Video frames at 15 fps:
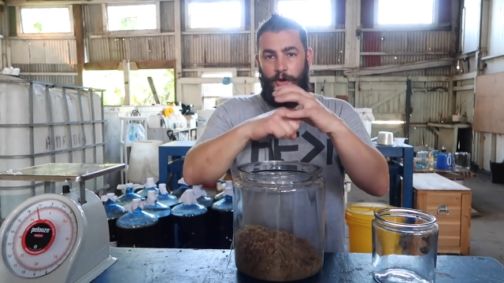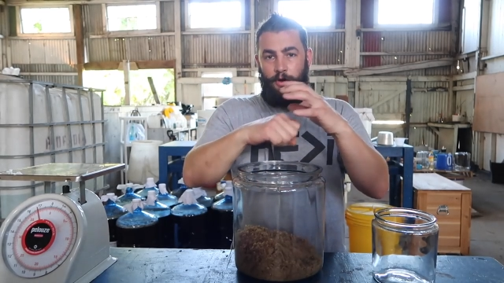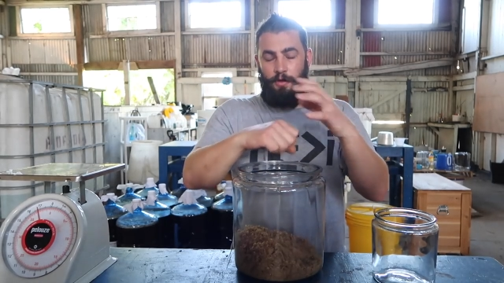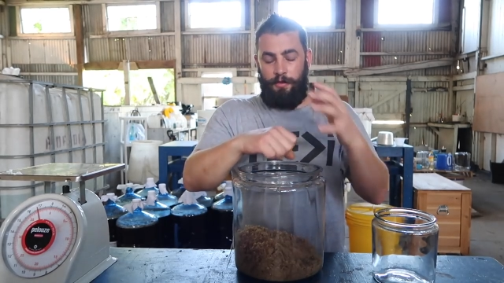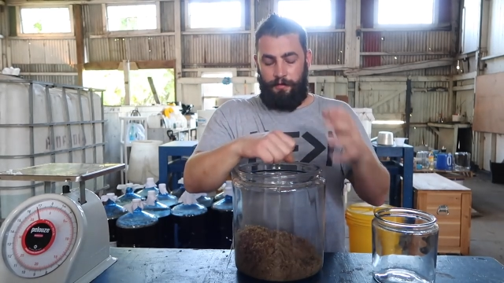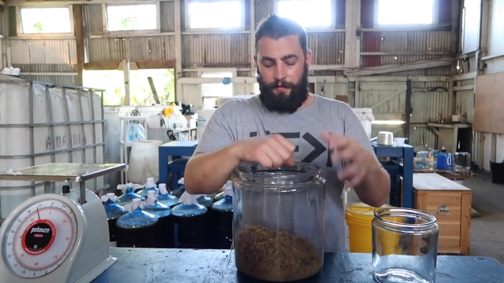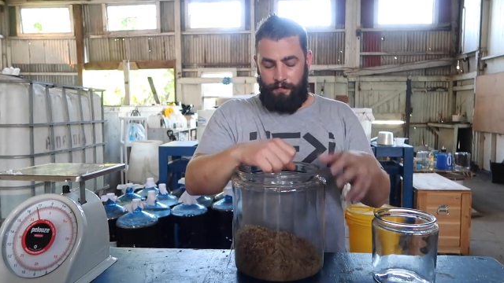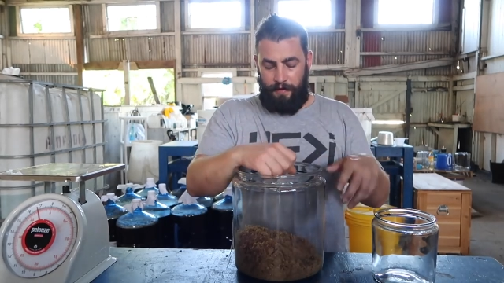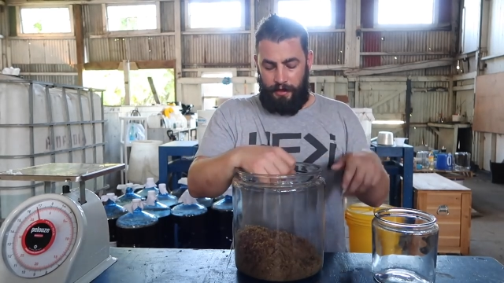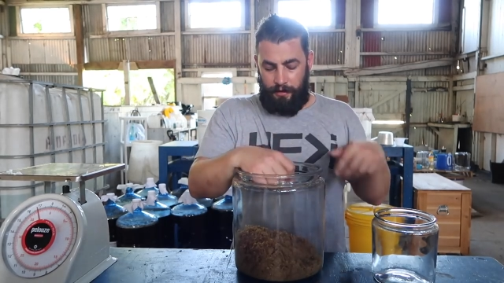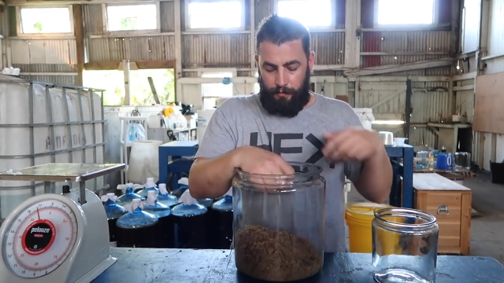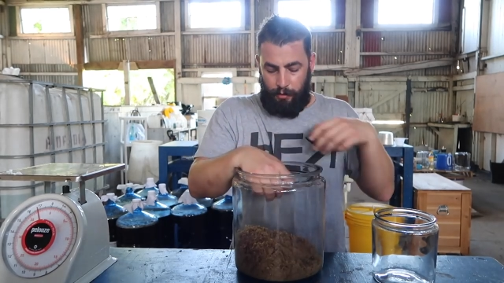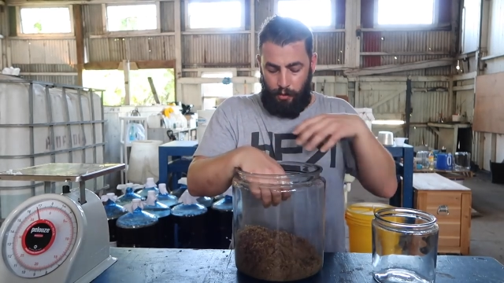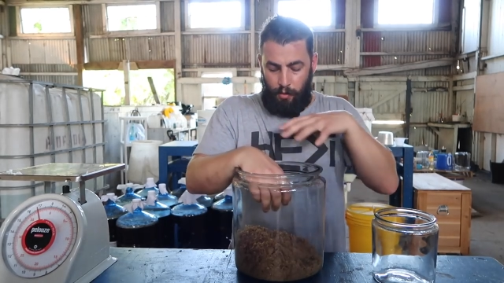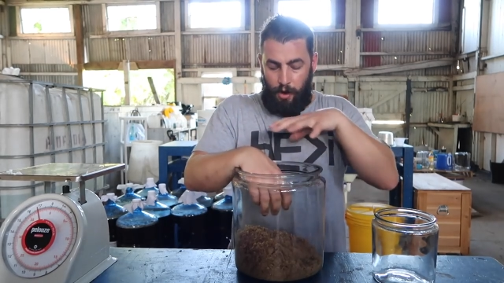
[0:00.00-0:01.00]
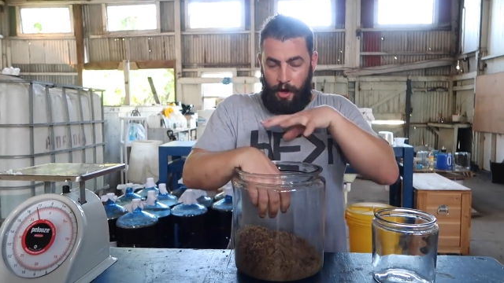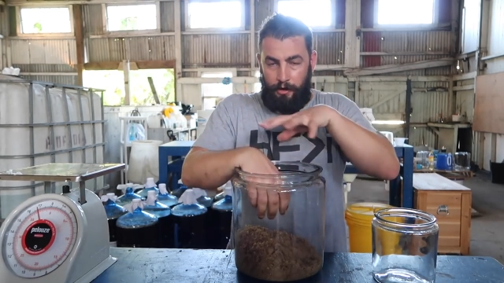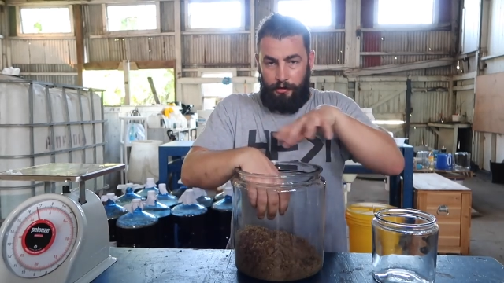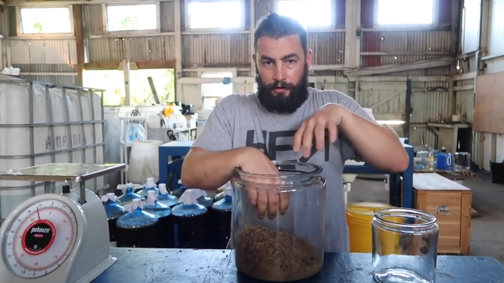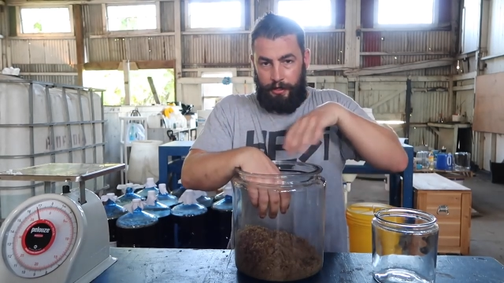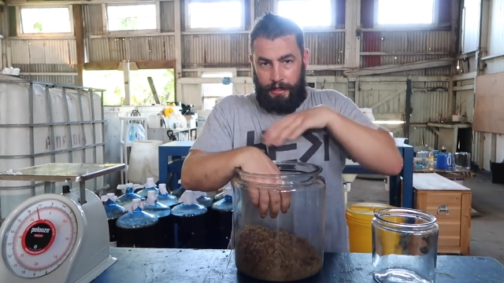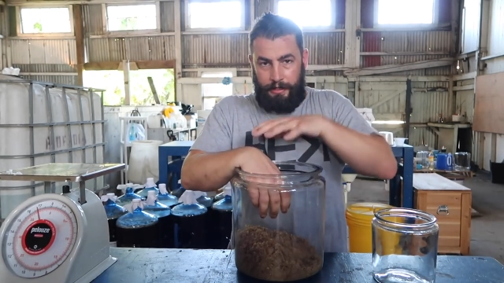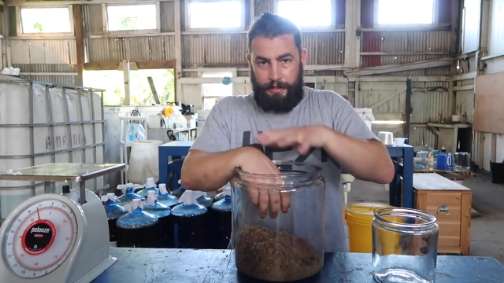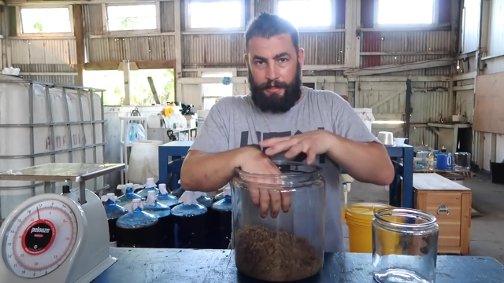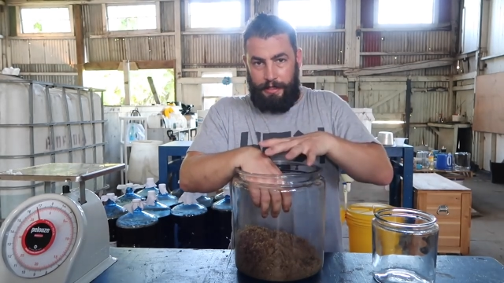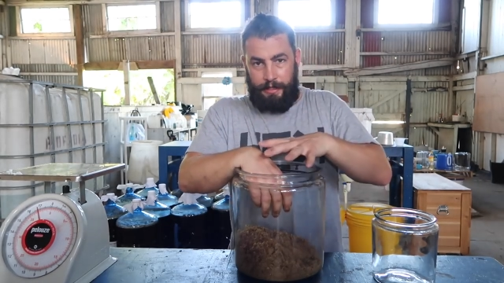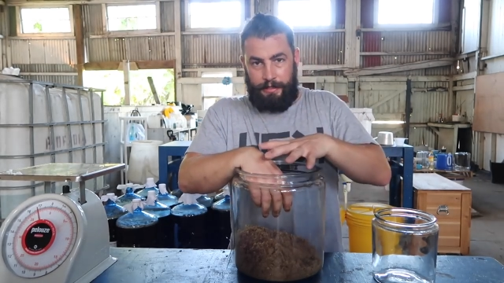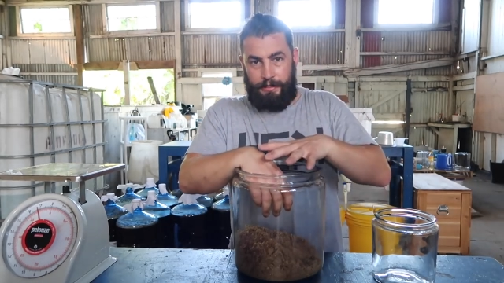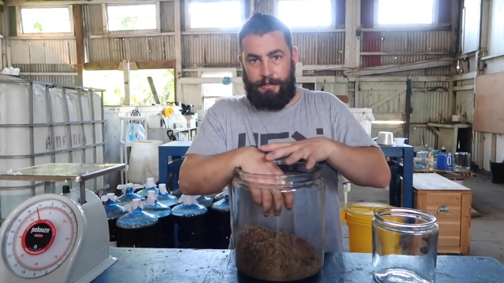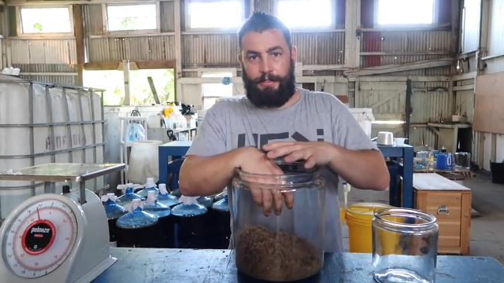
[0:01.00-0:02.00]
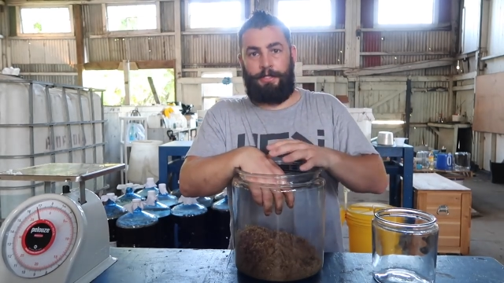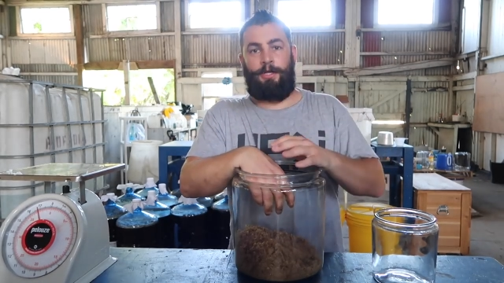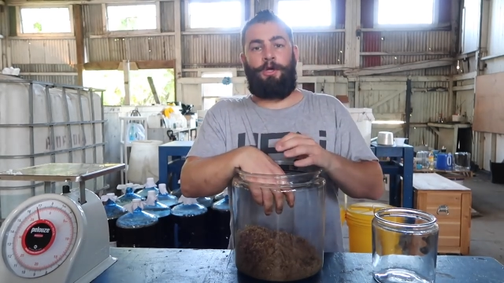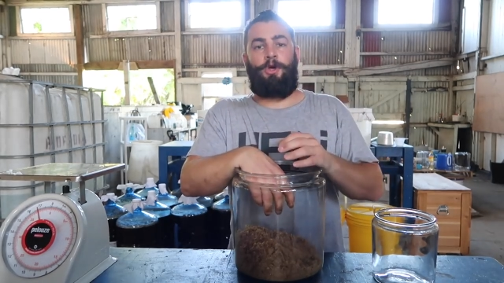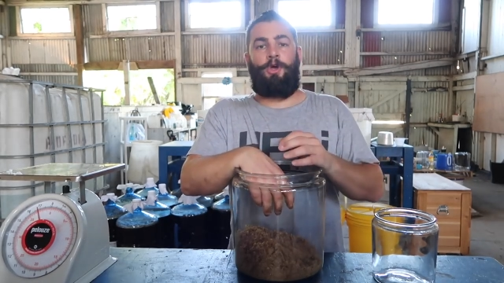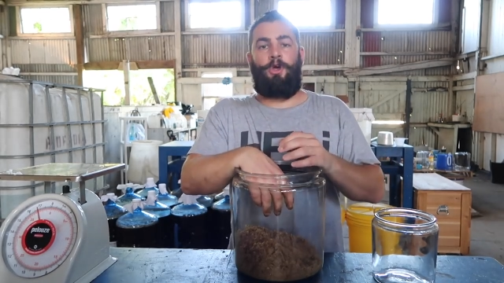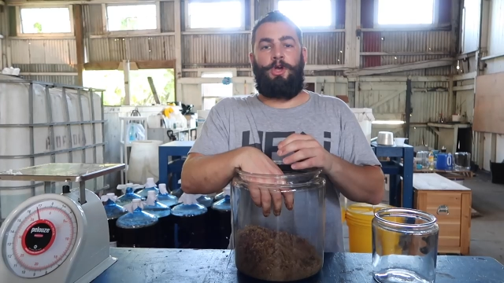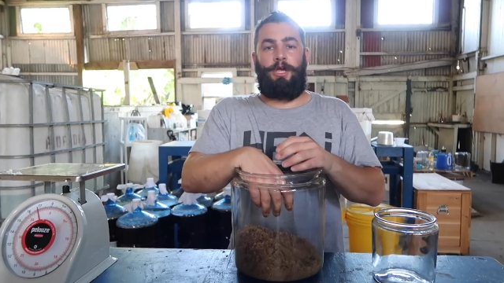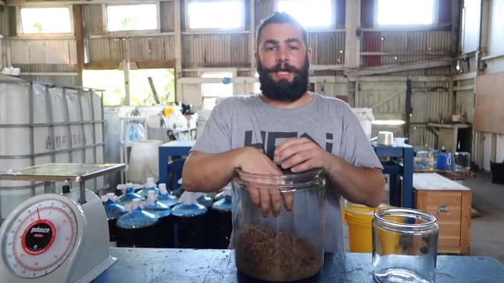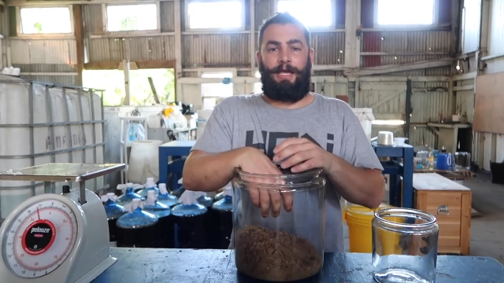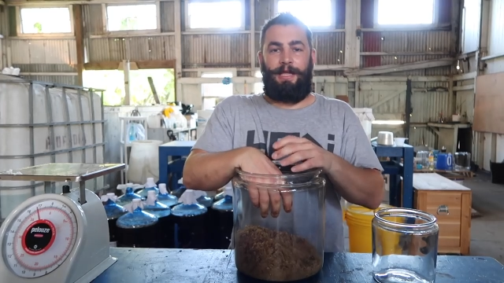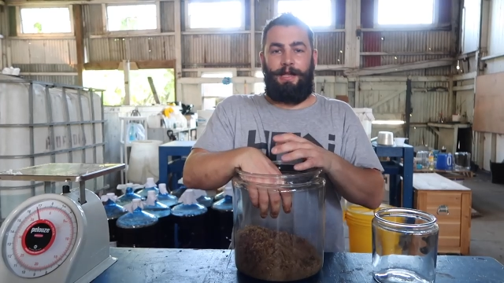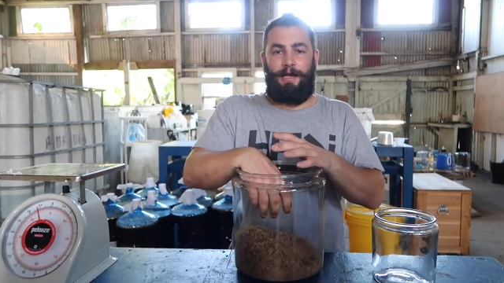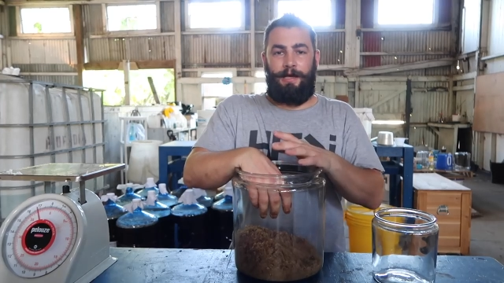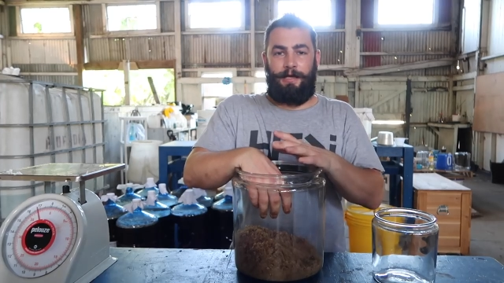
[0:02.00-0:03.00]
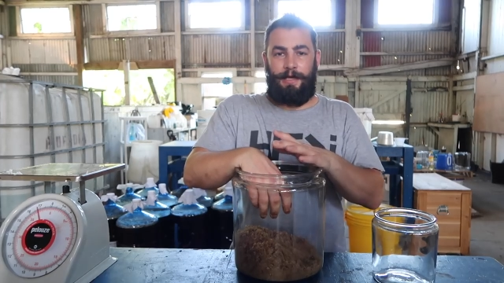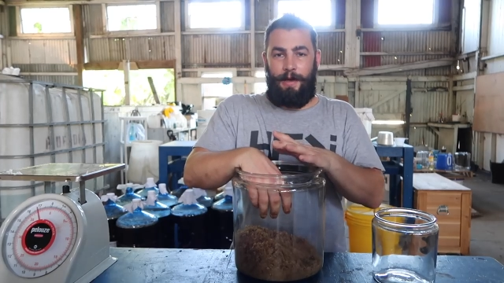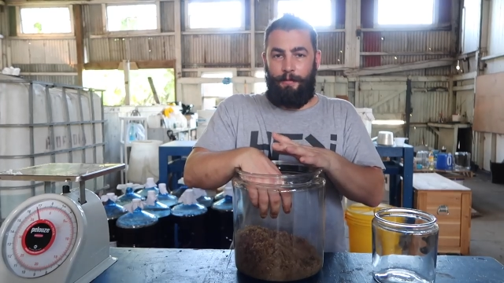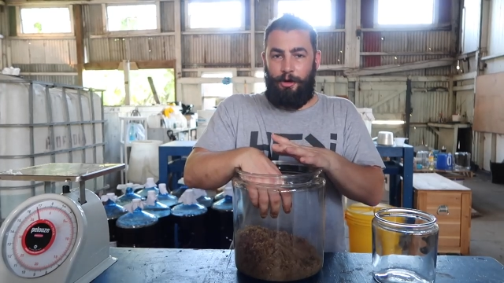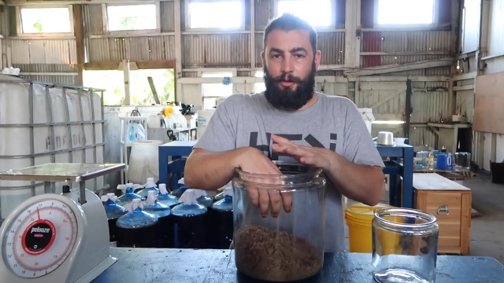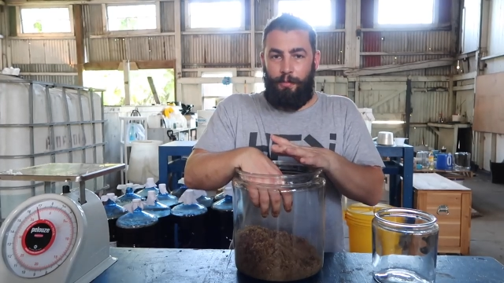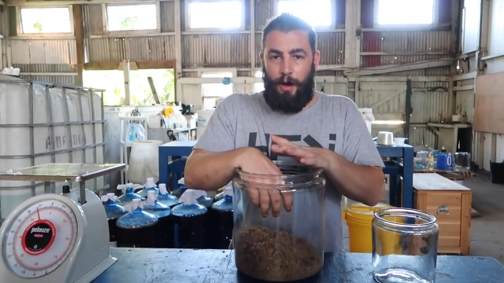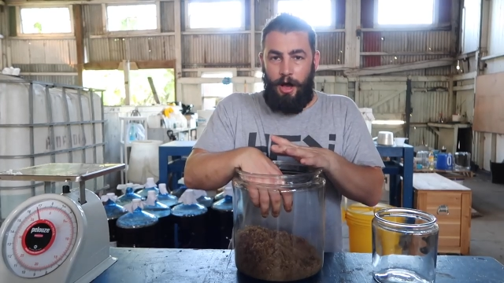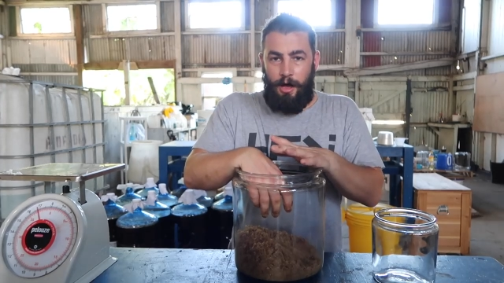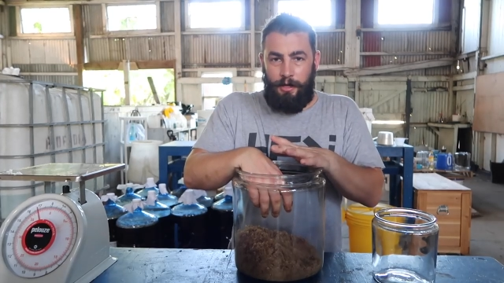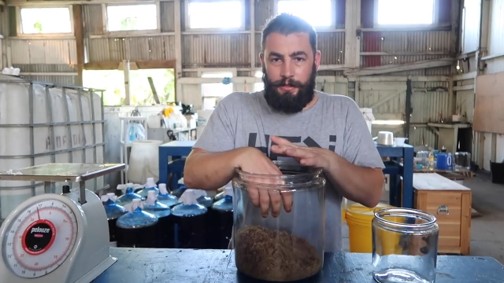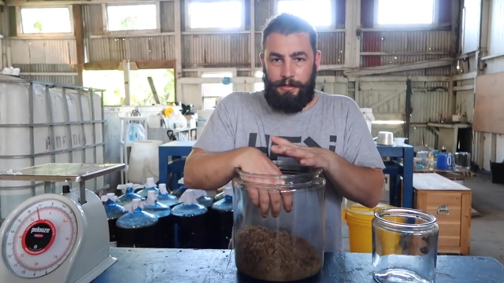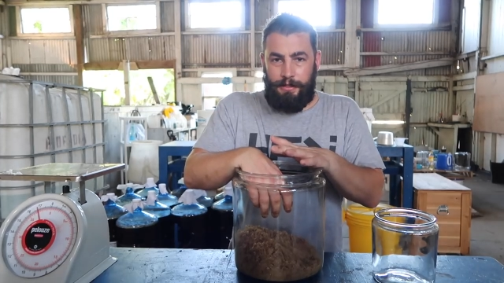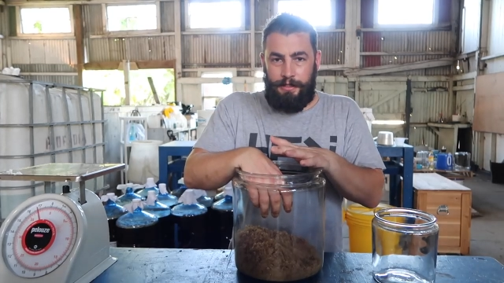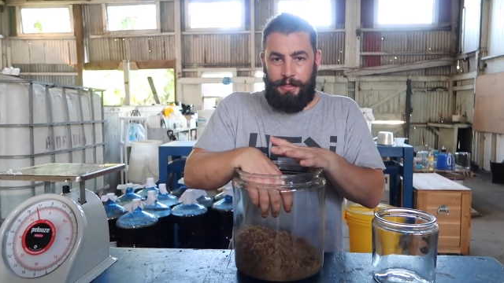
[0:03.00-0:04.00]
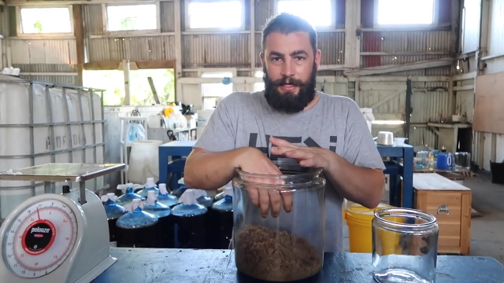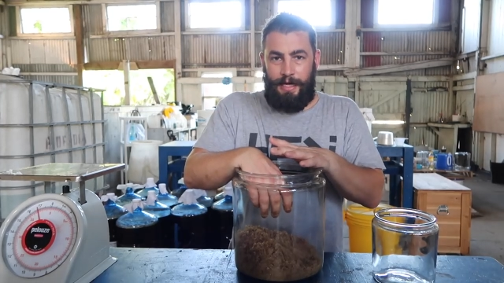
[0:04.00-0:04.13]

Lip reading: all the available water in this in a chemical bond.